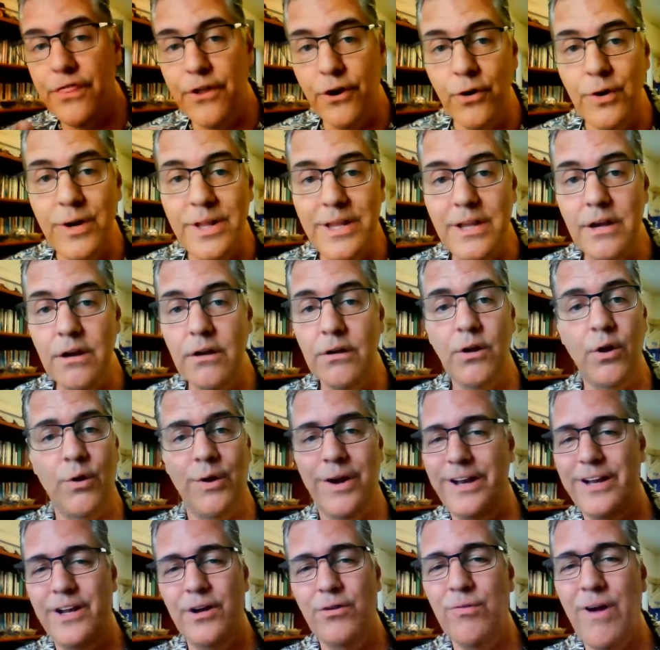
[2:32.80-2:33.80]
30-year loan.
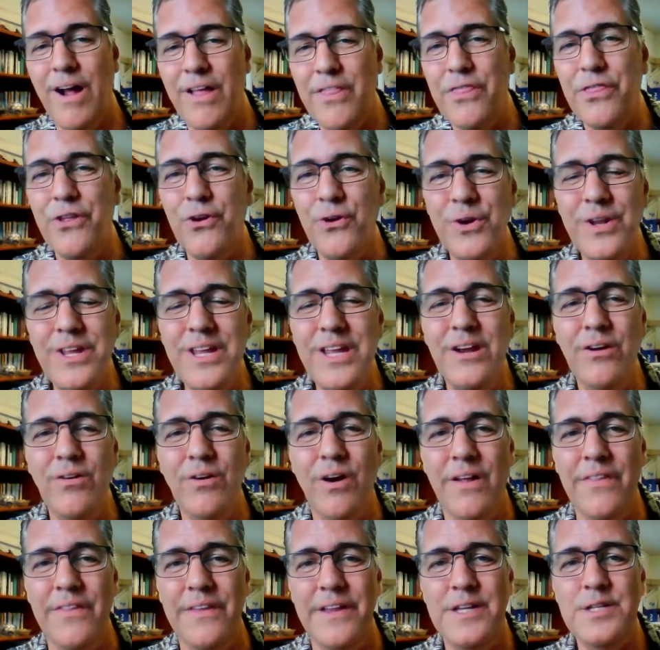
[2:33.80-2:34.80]
I didn't write 30-year
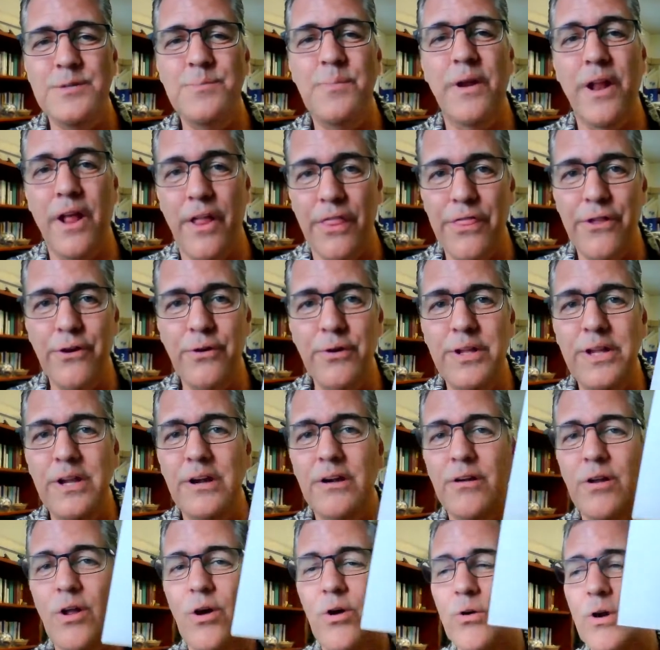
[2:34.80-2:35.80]
on this, but a
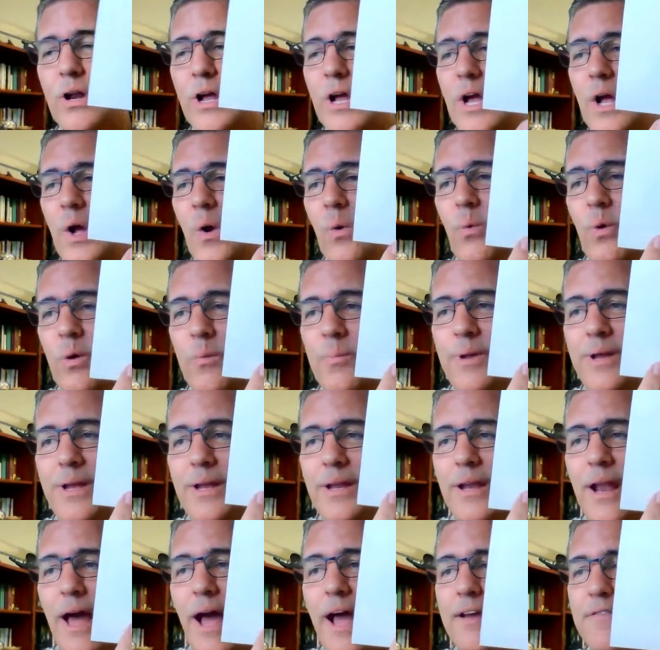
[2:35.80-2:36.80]
30-year loan would be
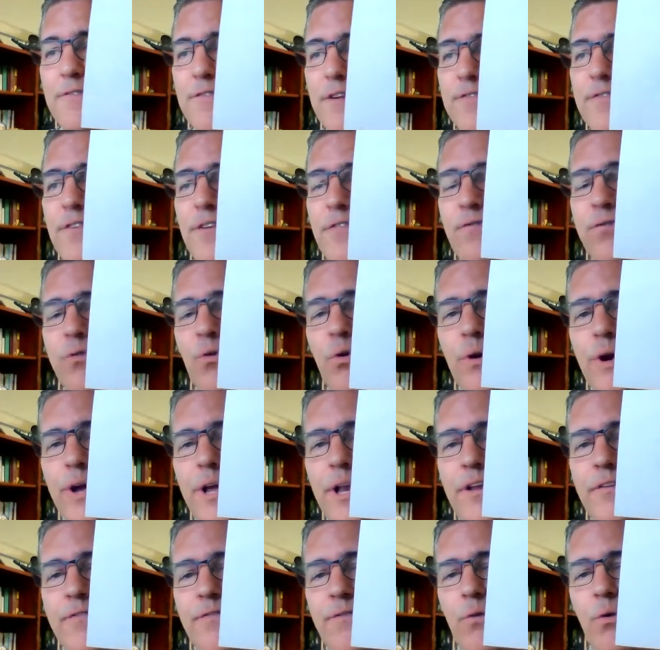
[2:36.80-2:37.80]

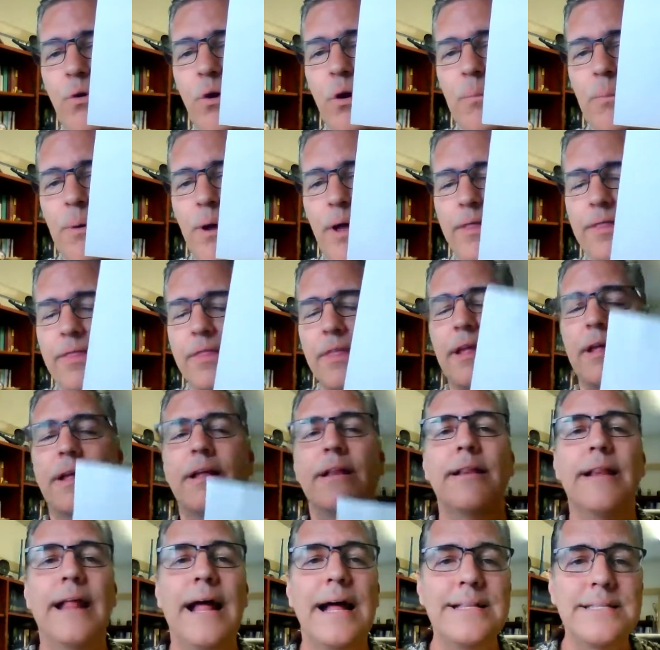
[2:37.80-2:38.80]
$954.84 a month.
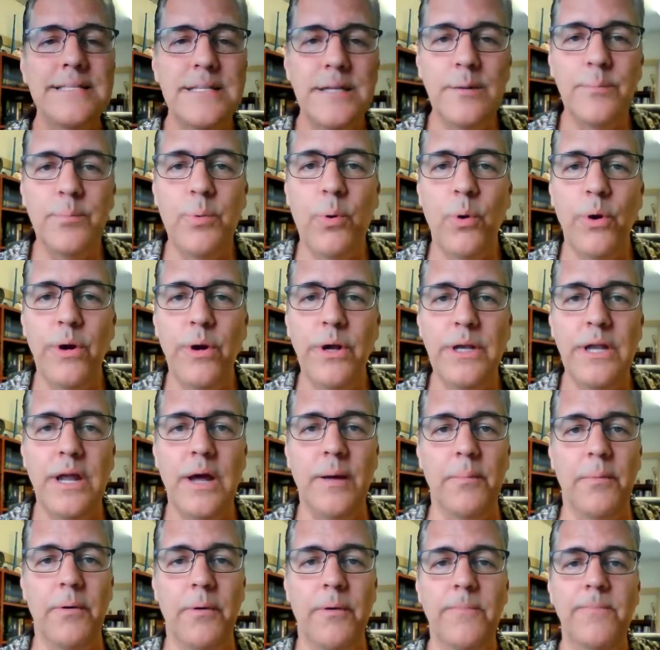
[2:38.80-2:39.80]
That's an important
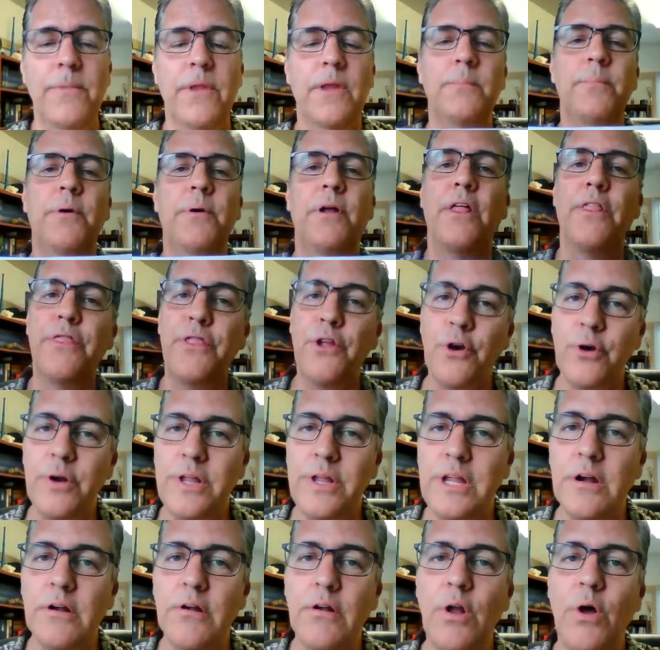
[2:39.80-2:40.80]
number. But a
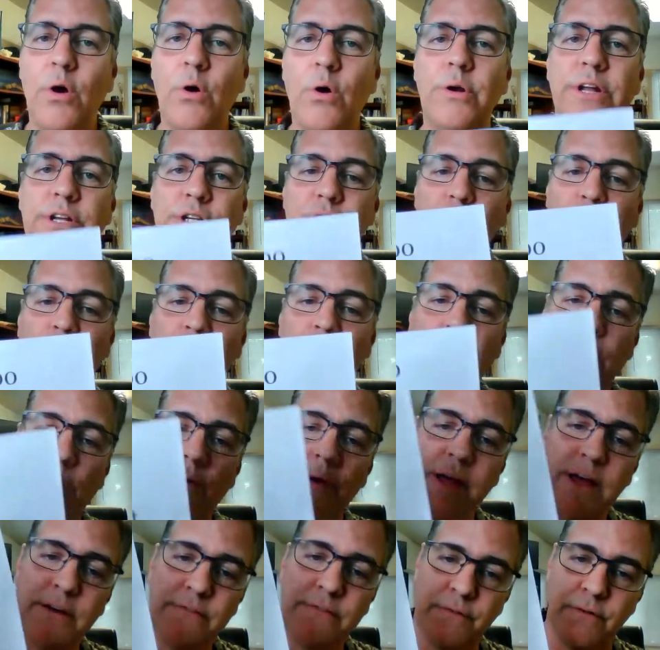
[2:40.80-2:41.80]
30-year loan at
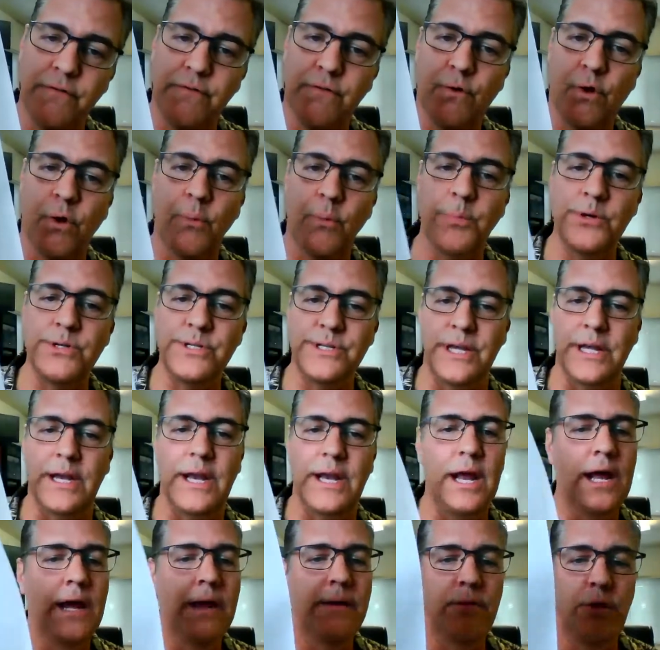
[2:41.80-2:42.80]
$200,000 for 4%,
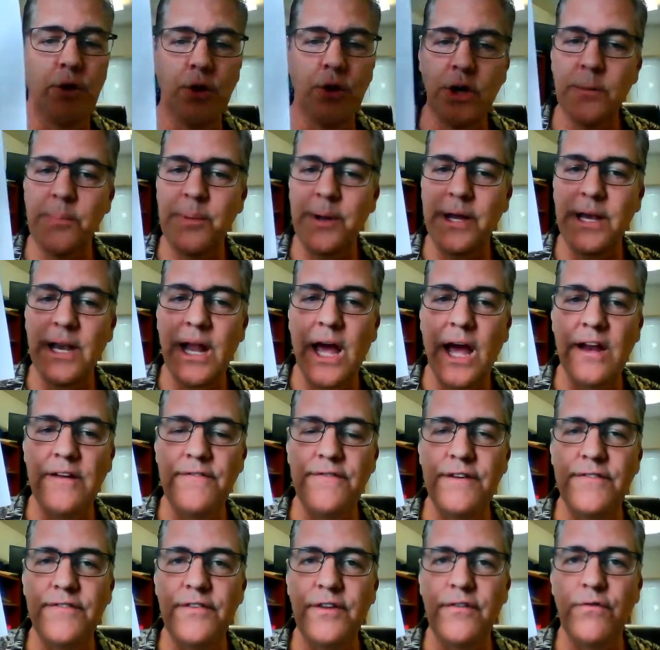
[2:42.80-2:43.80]
you're going to pay
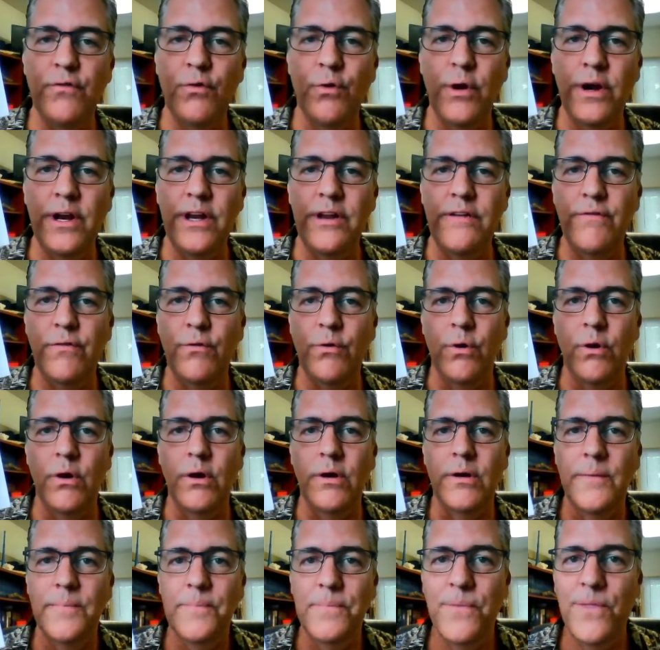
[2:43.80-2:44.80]

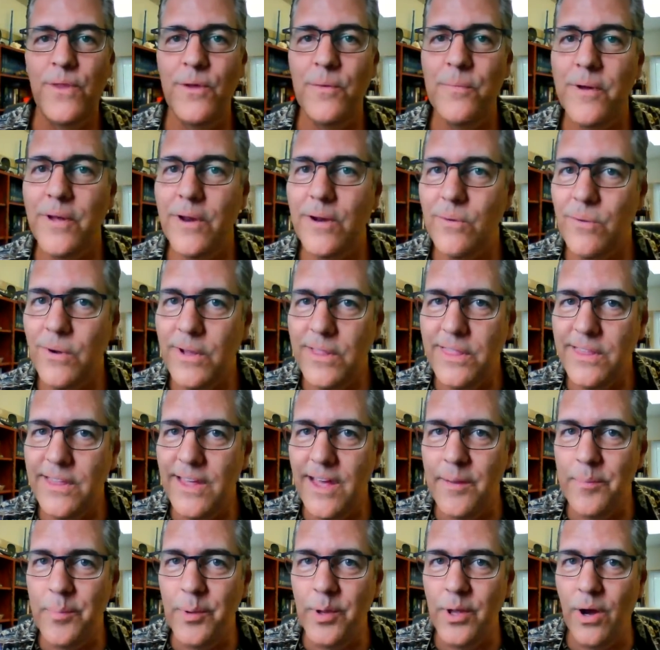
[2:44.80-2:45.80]
$954.84 no matter what
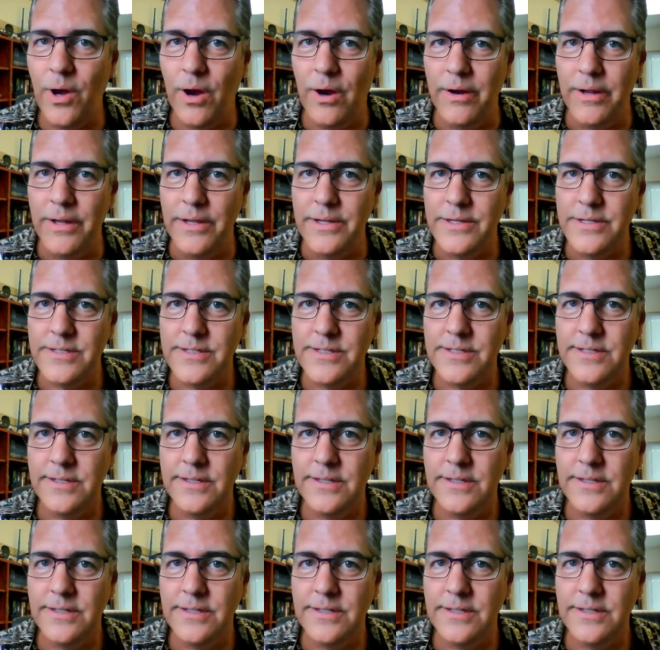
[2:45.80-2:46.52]
the APR is.